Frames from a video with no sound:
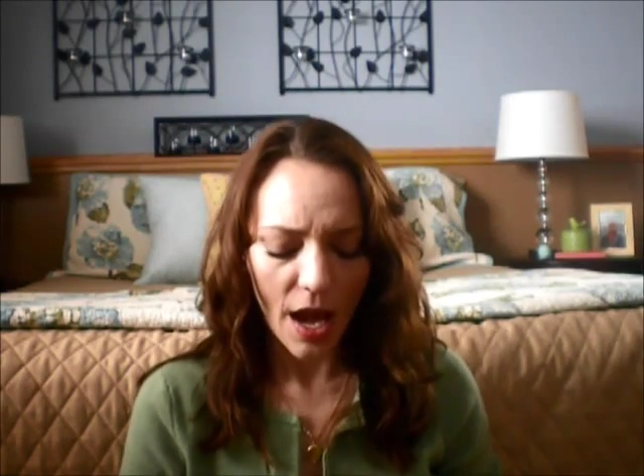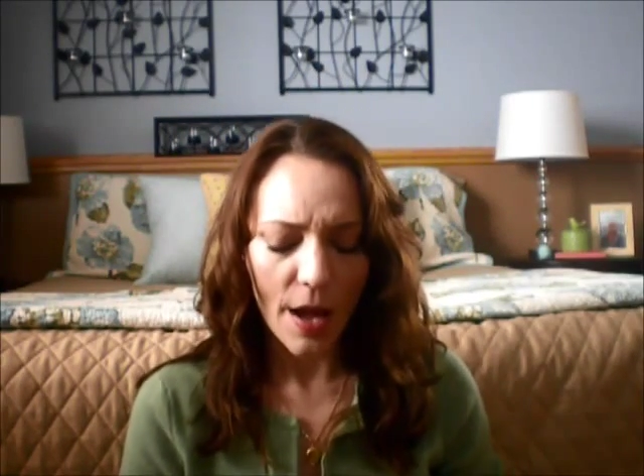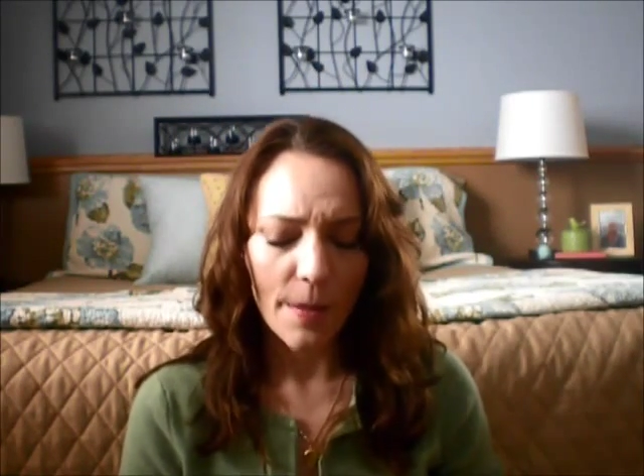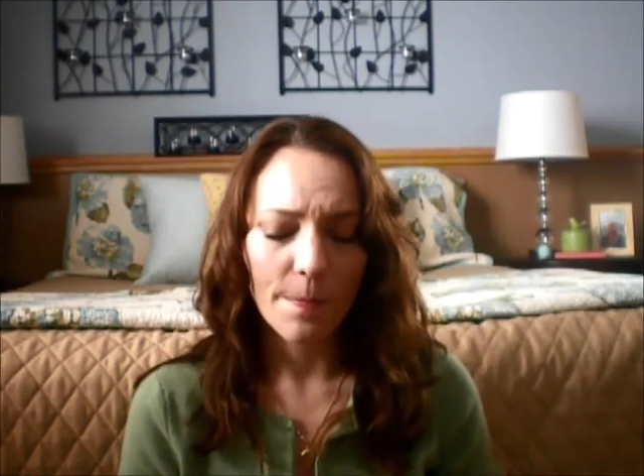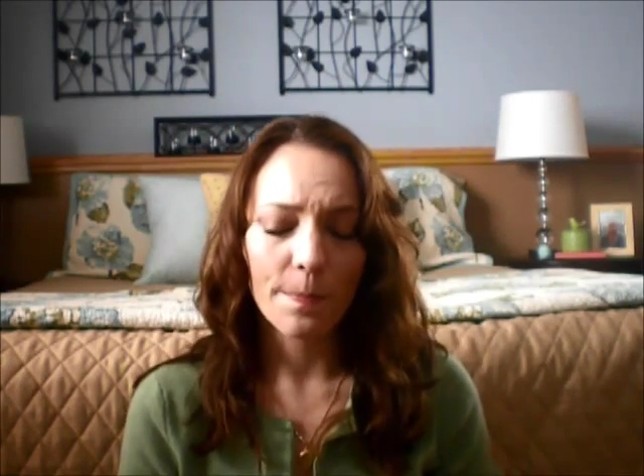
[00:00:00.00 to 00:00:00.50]

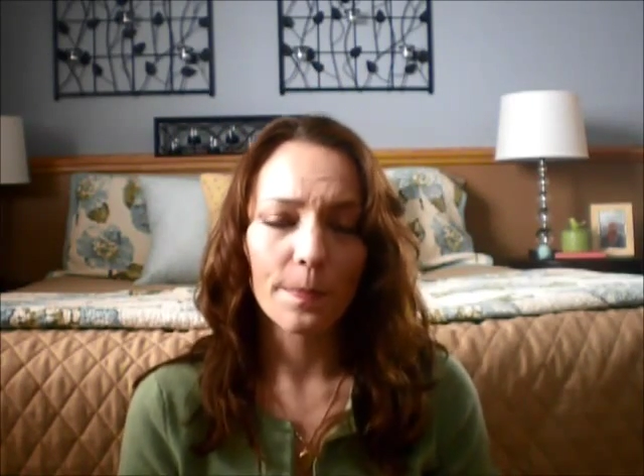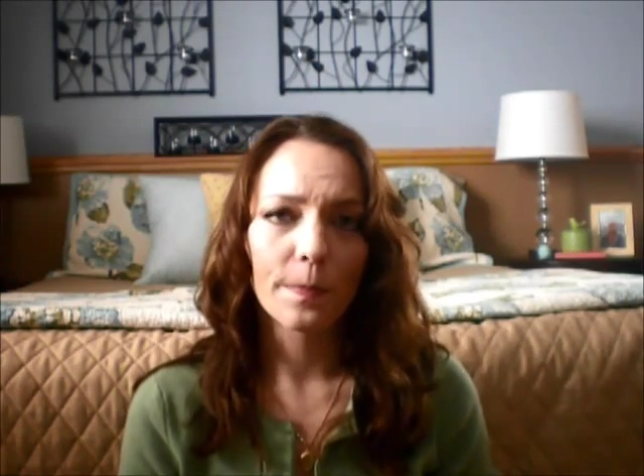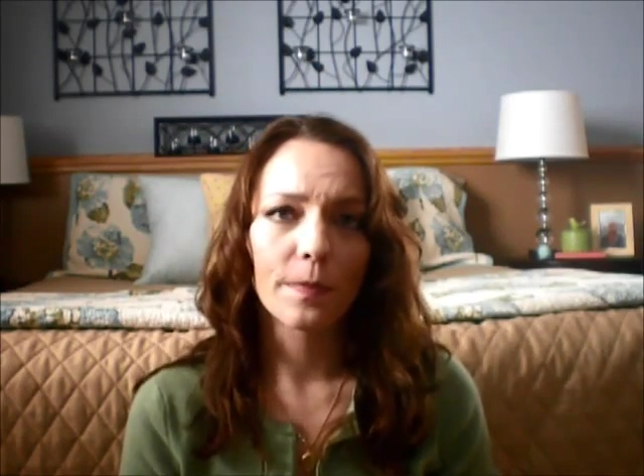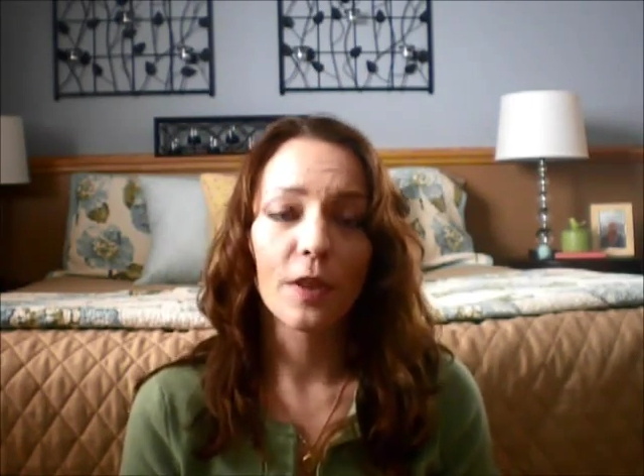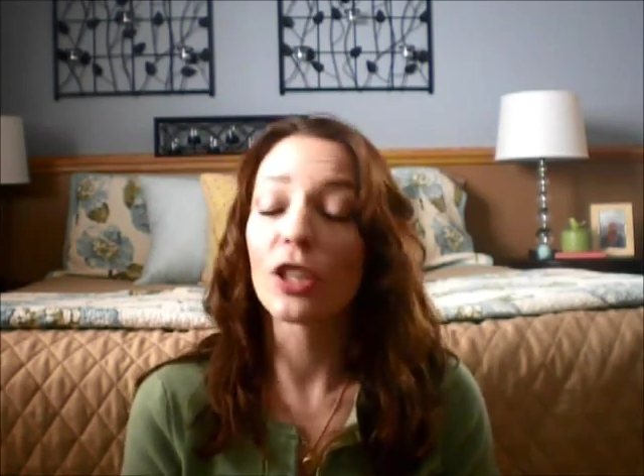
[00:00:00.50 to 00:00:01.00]

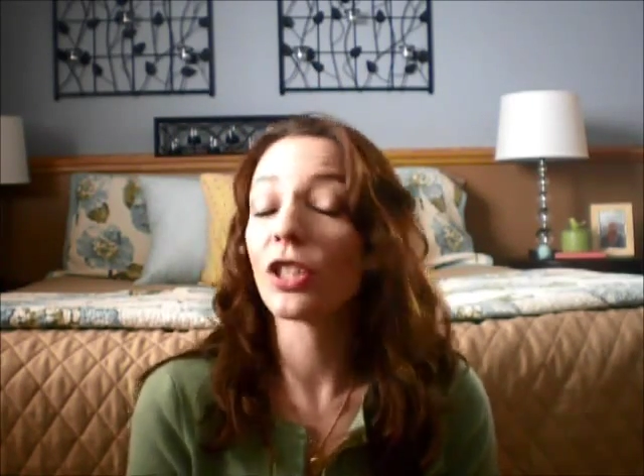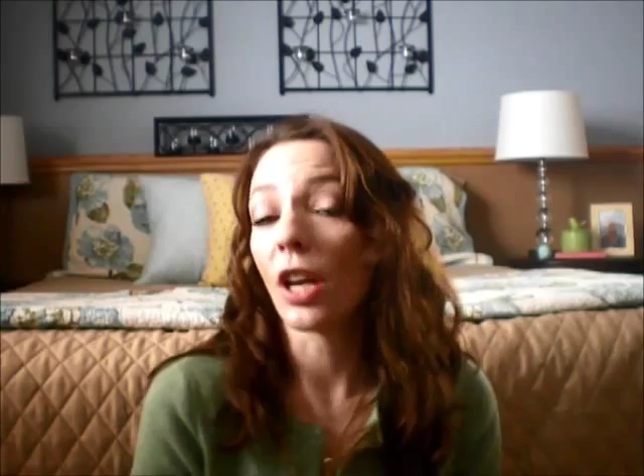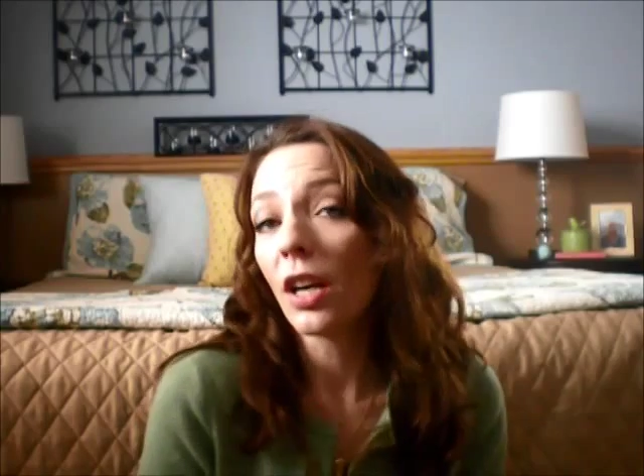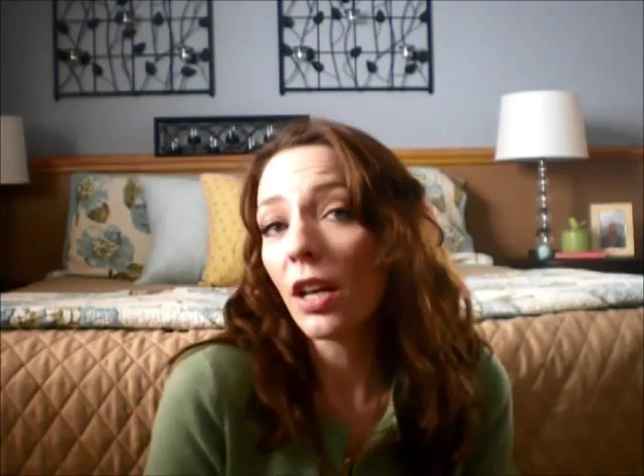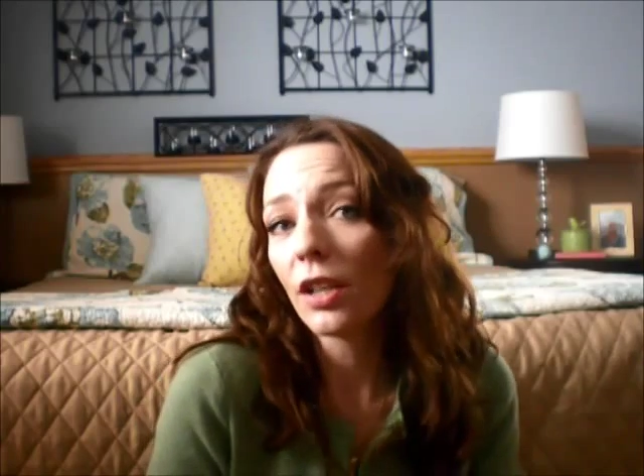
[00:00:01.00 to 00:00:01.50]
or
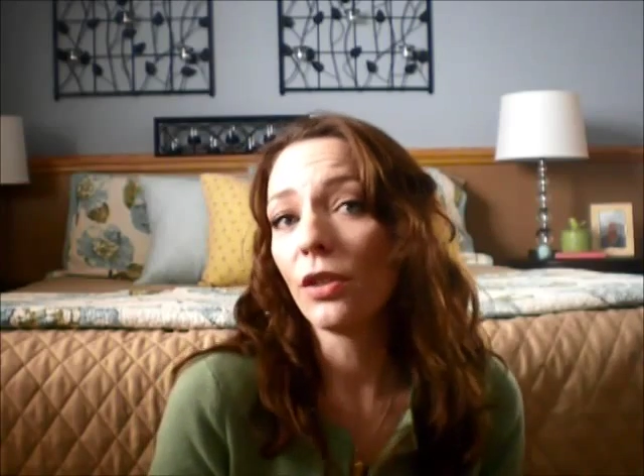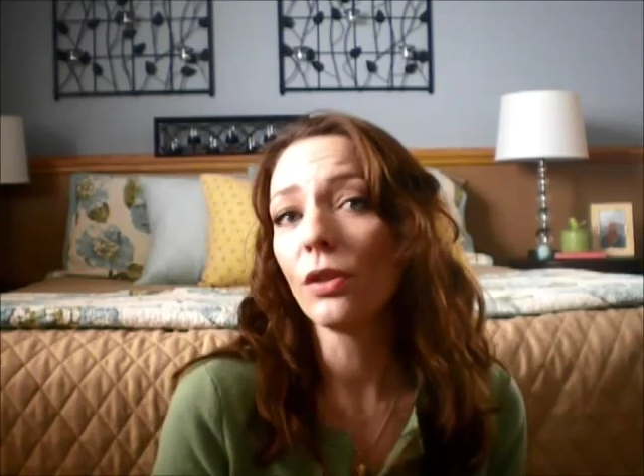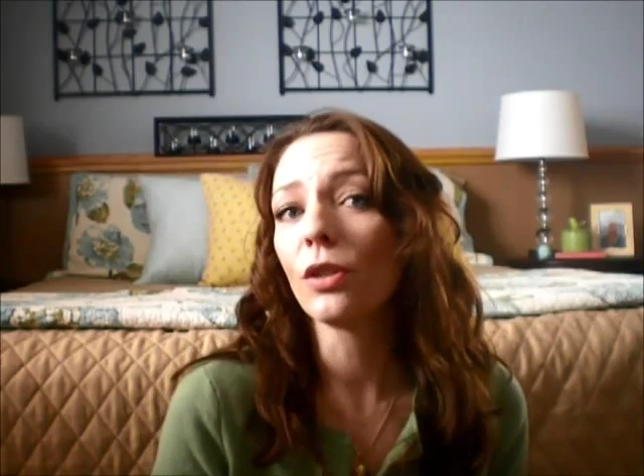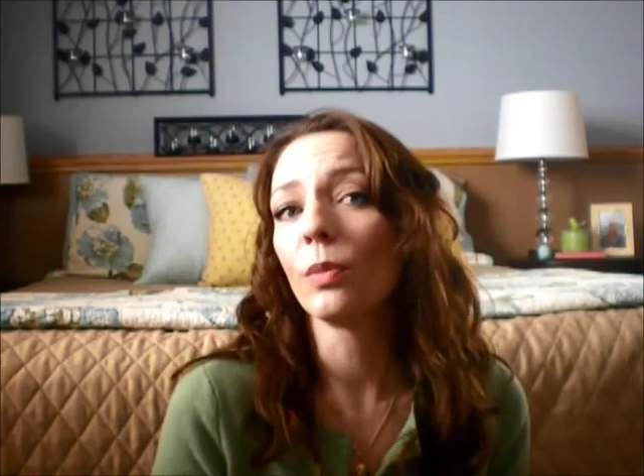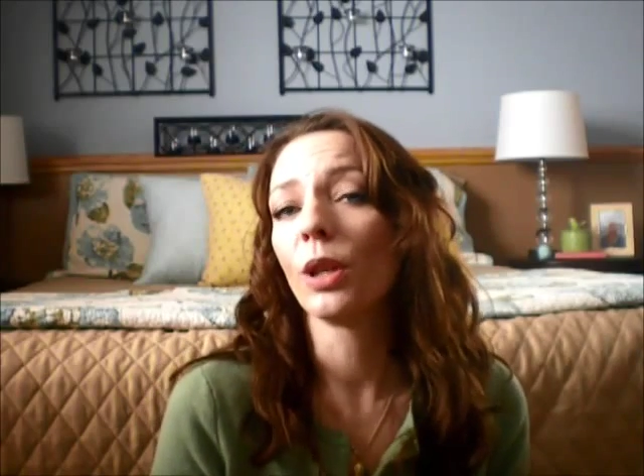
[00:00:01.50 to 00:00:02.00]
start a
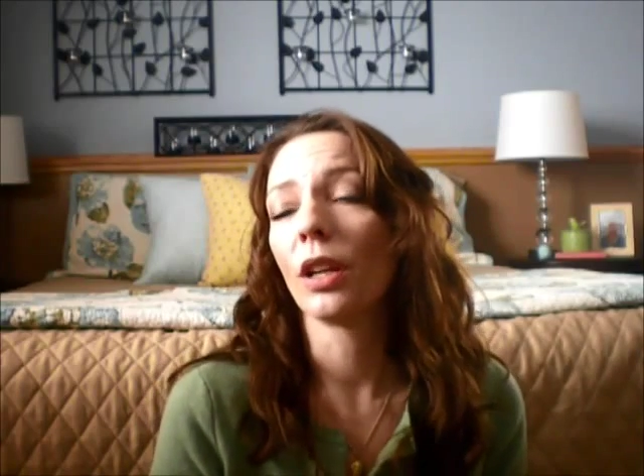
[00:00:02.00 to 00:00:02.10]
YouTube